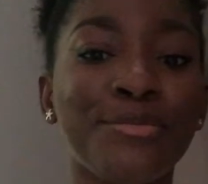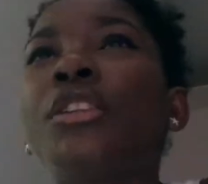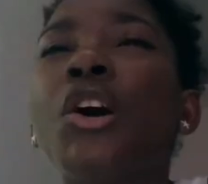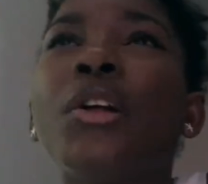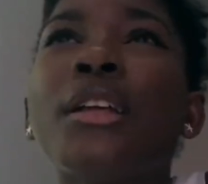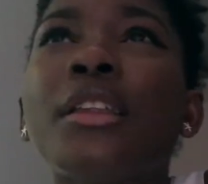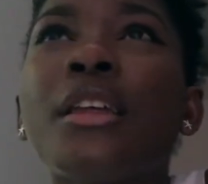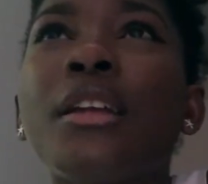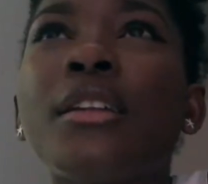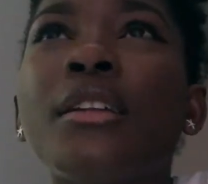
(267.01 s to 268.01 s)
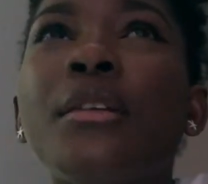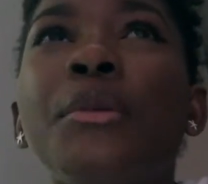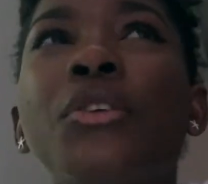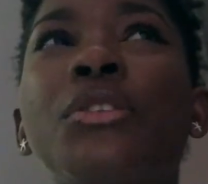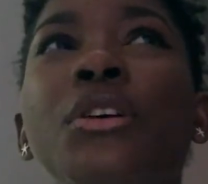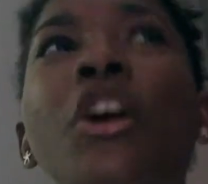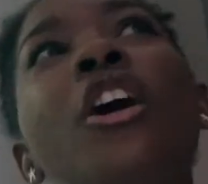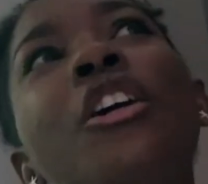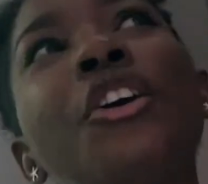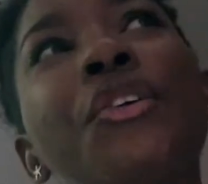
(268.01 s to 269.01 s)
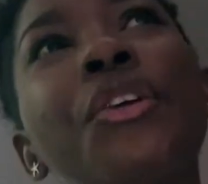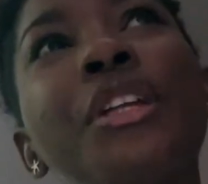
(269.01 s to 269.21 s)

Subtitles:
The only thing about Hungary